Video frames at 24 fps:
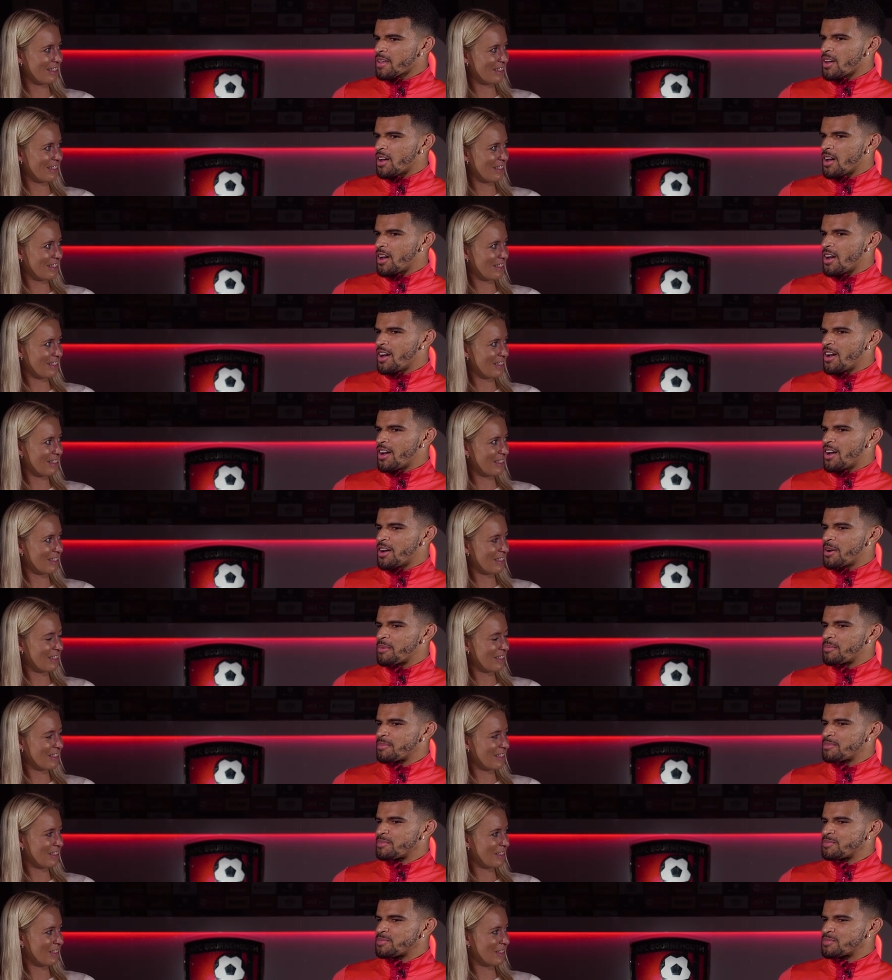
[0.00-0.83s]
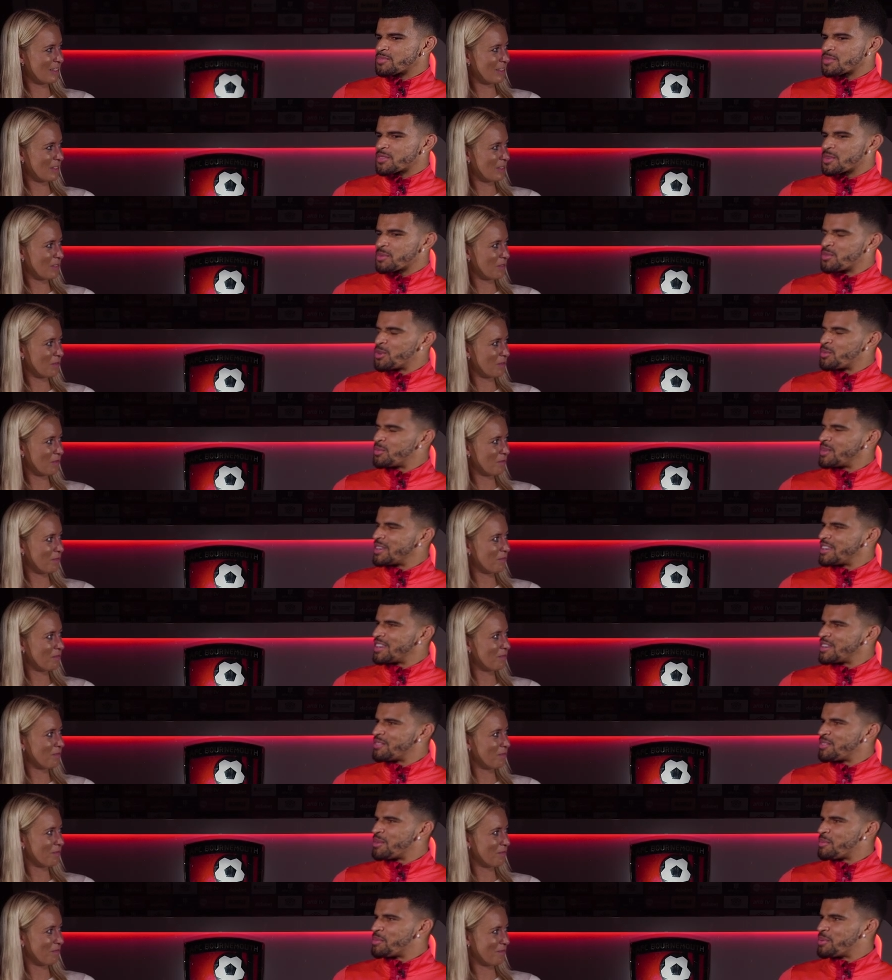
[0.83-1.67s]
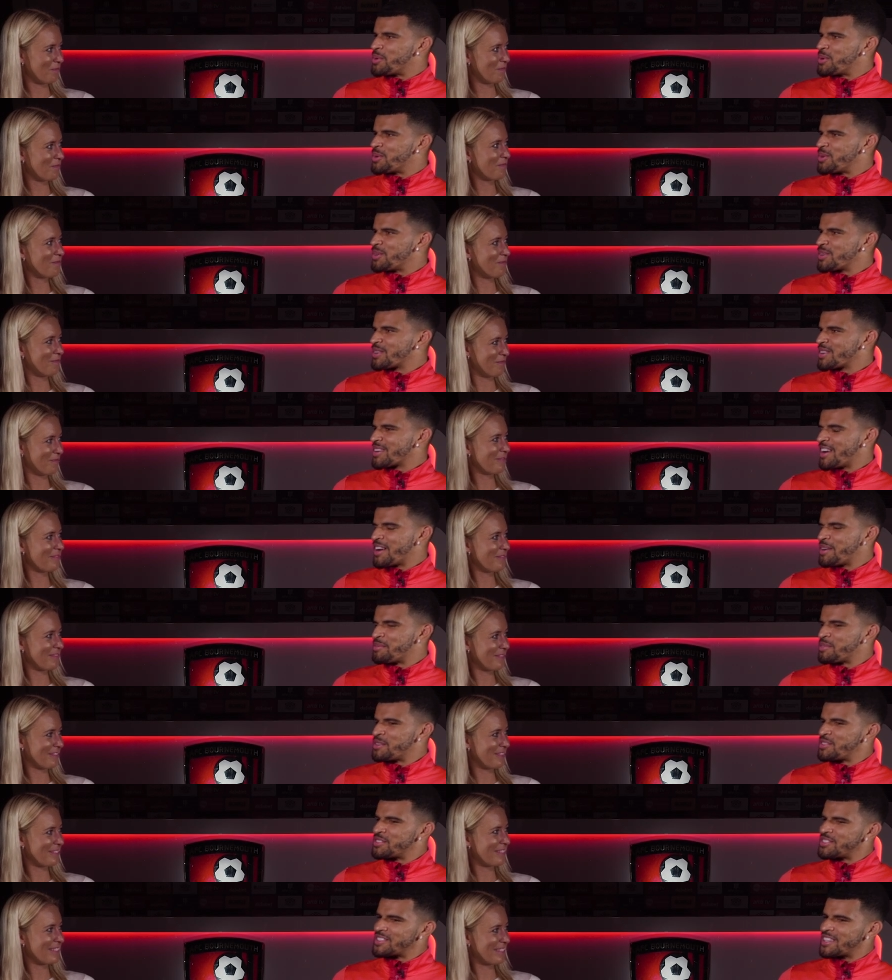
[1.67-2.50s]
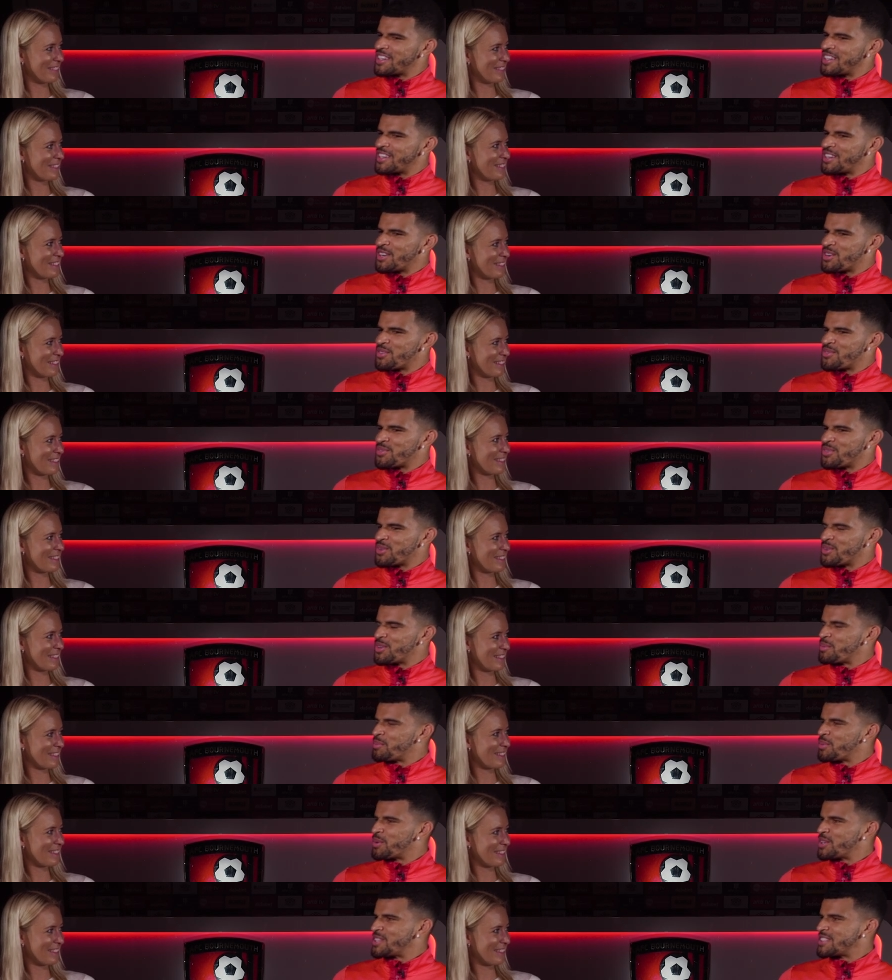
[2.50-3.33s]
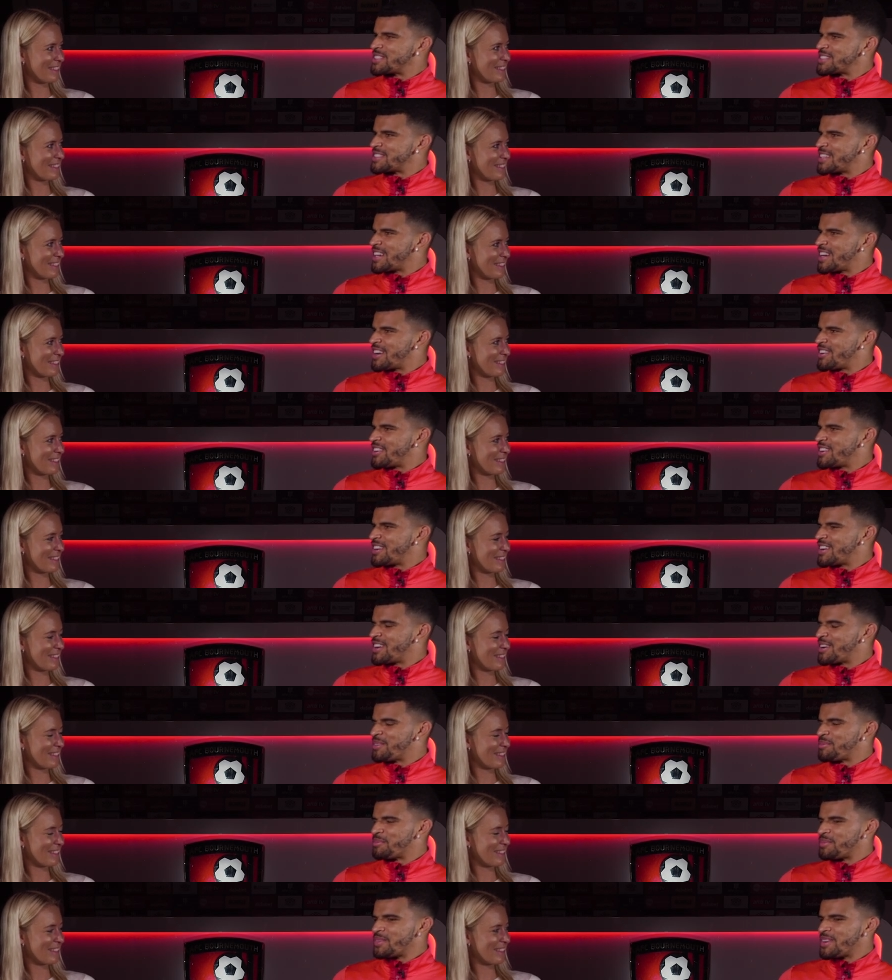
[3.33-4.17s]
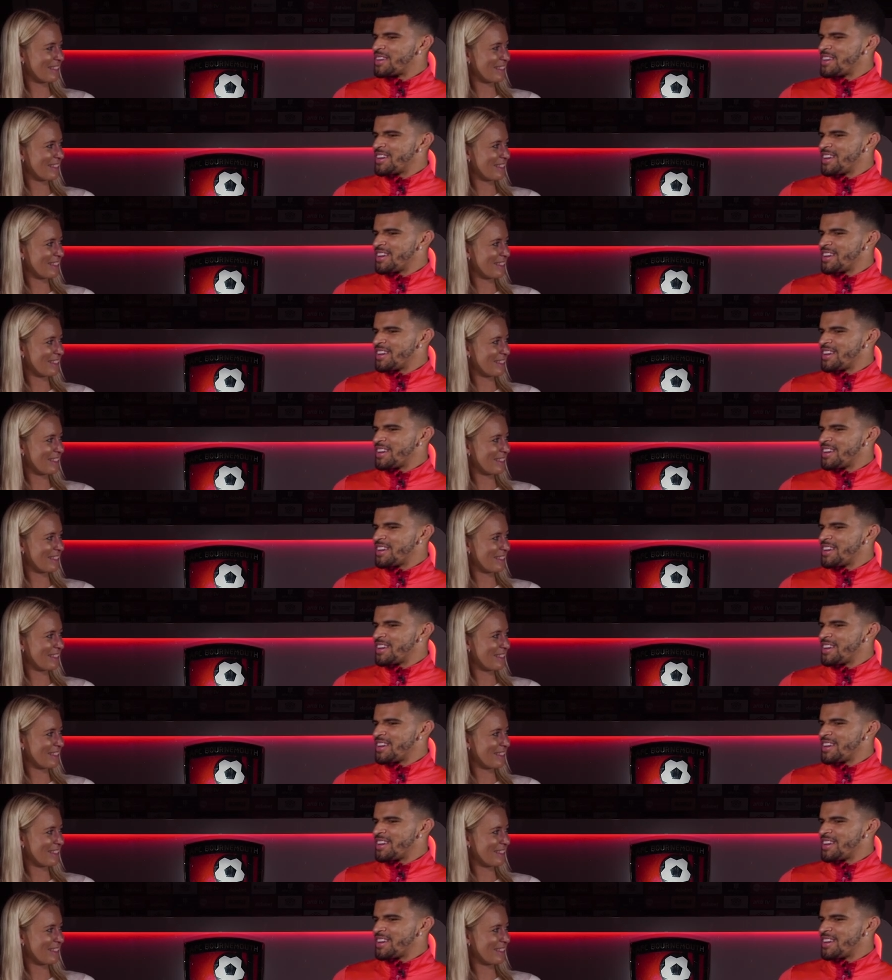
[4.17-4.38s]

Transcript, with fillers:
Speaker 1: Probably Liverpool. Obviously, I know a few of the boys there, and